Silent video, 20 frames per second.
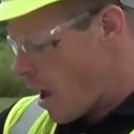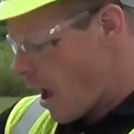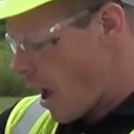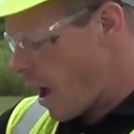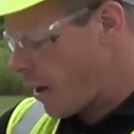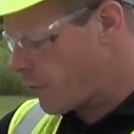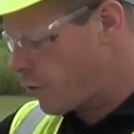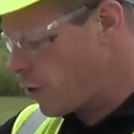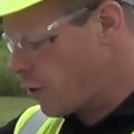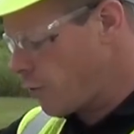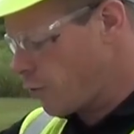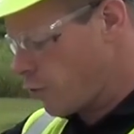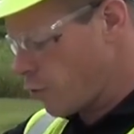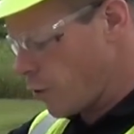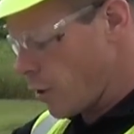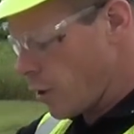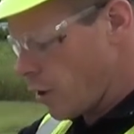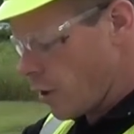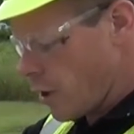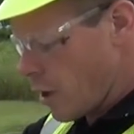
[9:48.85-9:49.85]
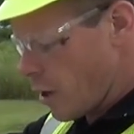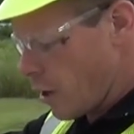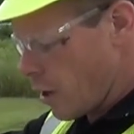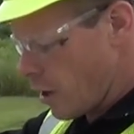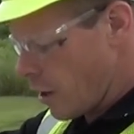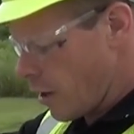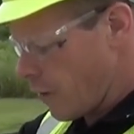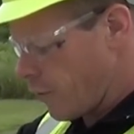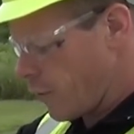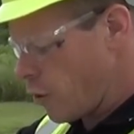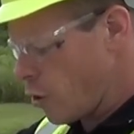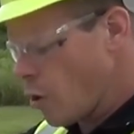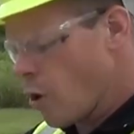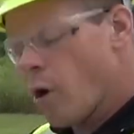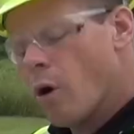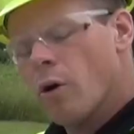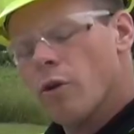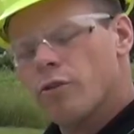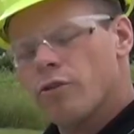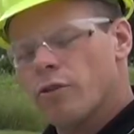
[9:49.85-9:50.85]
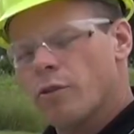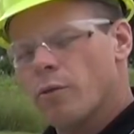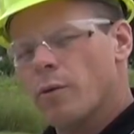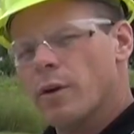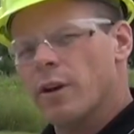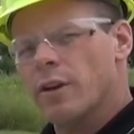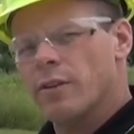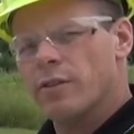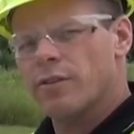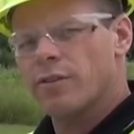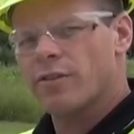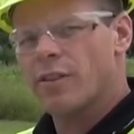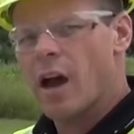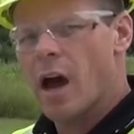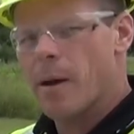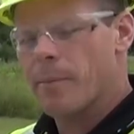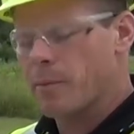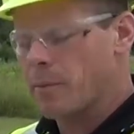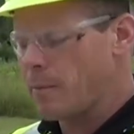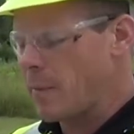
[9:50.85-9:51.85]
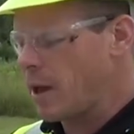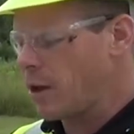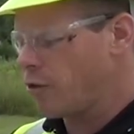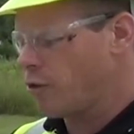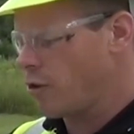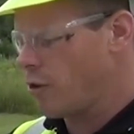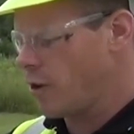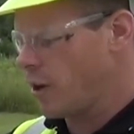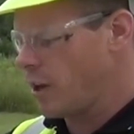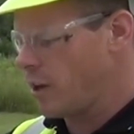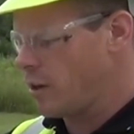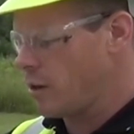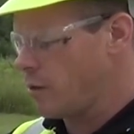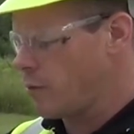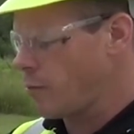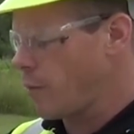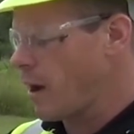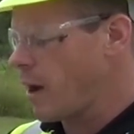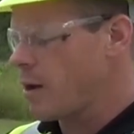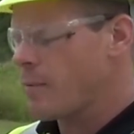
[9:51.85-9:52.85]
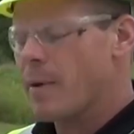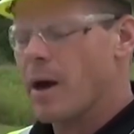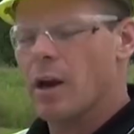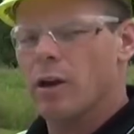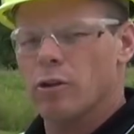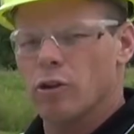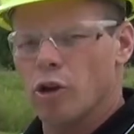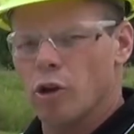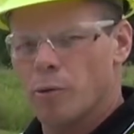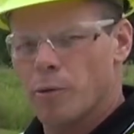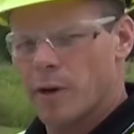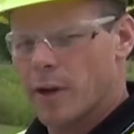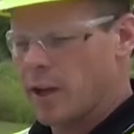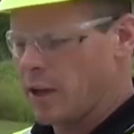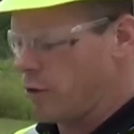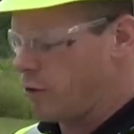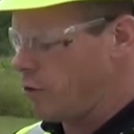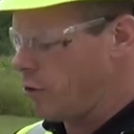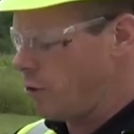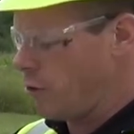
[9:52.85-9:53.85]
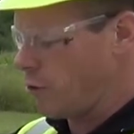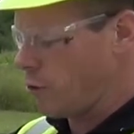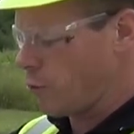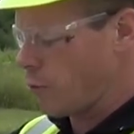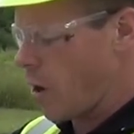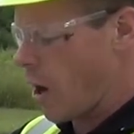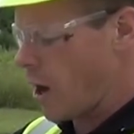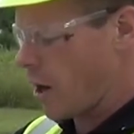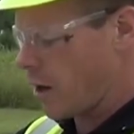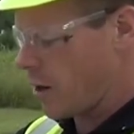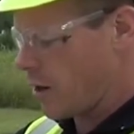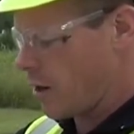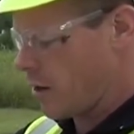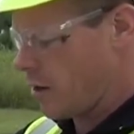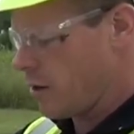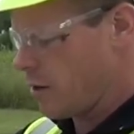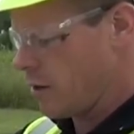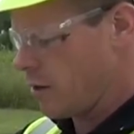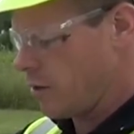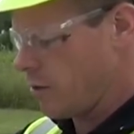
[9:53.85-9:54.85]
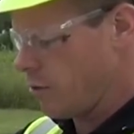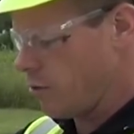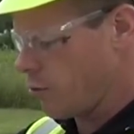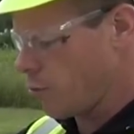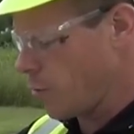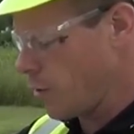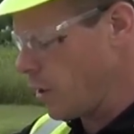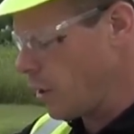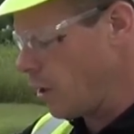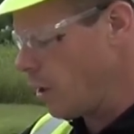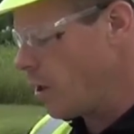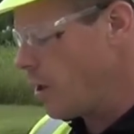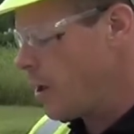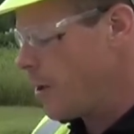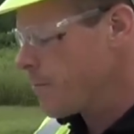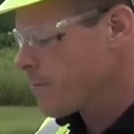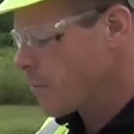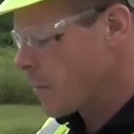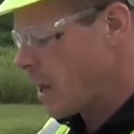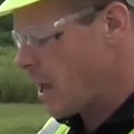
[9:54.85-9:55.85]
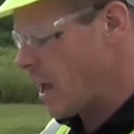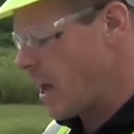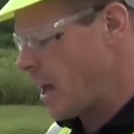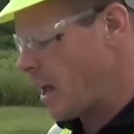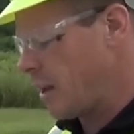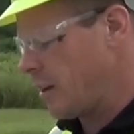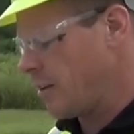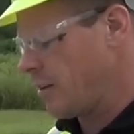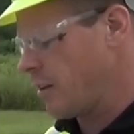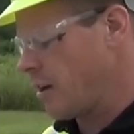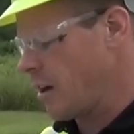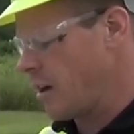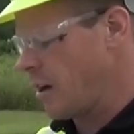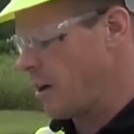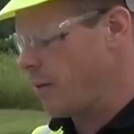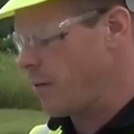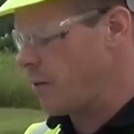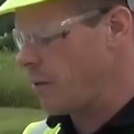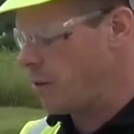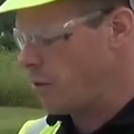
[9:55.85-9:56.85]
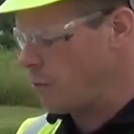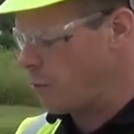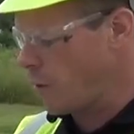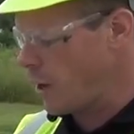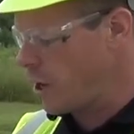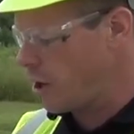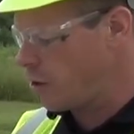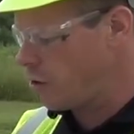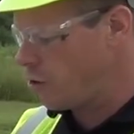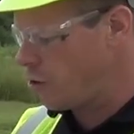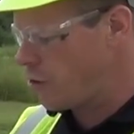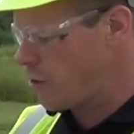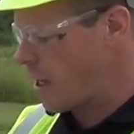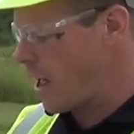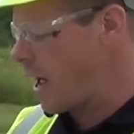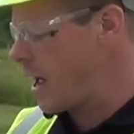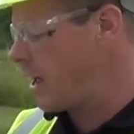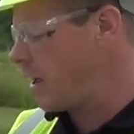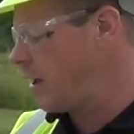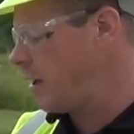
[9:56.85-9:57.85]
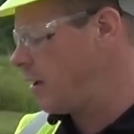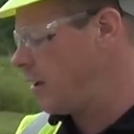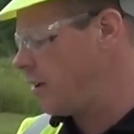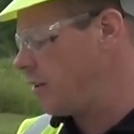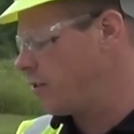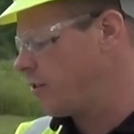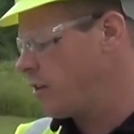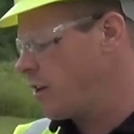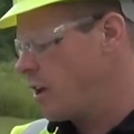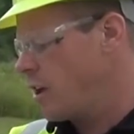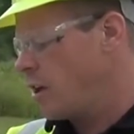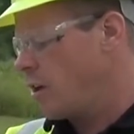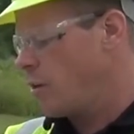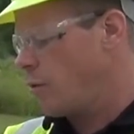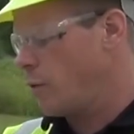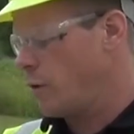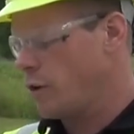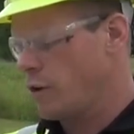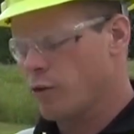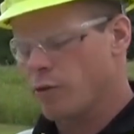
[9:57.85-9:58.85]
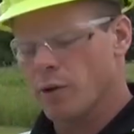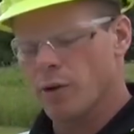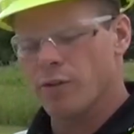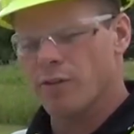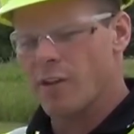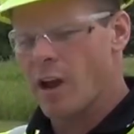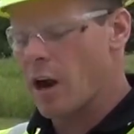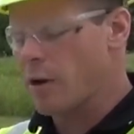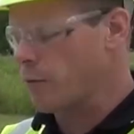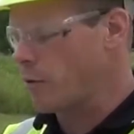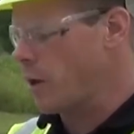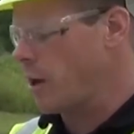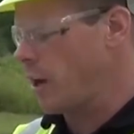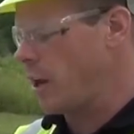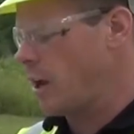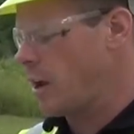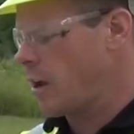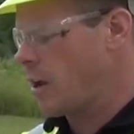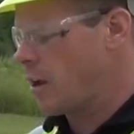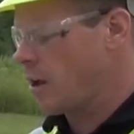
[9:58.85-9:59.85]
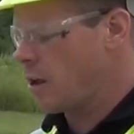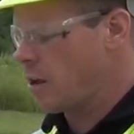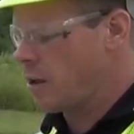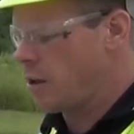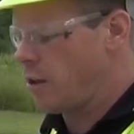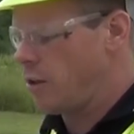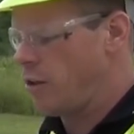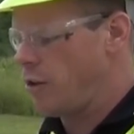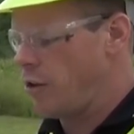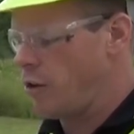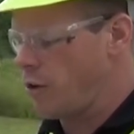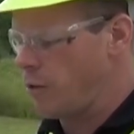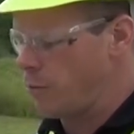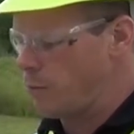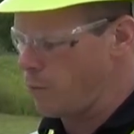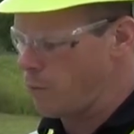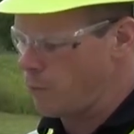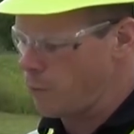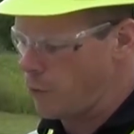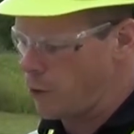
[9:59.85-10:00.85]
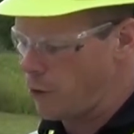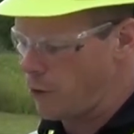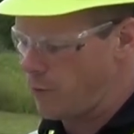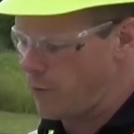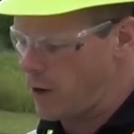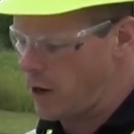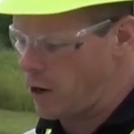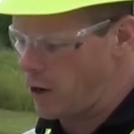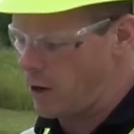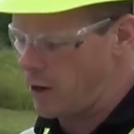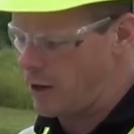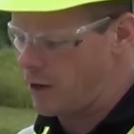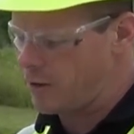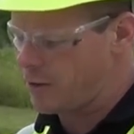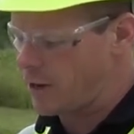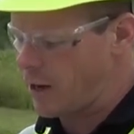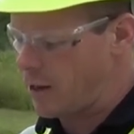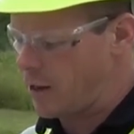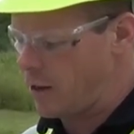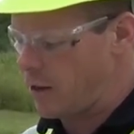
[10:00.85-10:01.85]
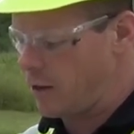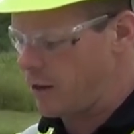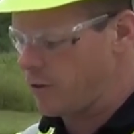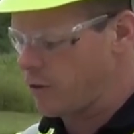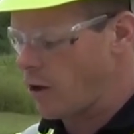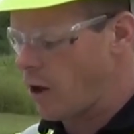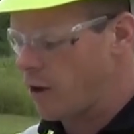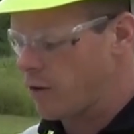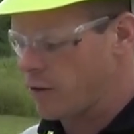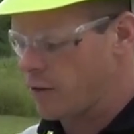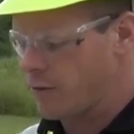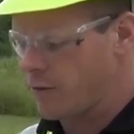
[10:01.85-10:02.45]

After you've drilled a few holes, you want to stop and make sure you're getting the right amount of lubricant to your rock drill. And the way you can do that is when the drill's not running, you can put your finger on the inside of the exhaust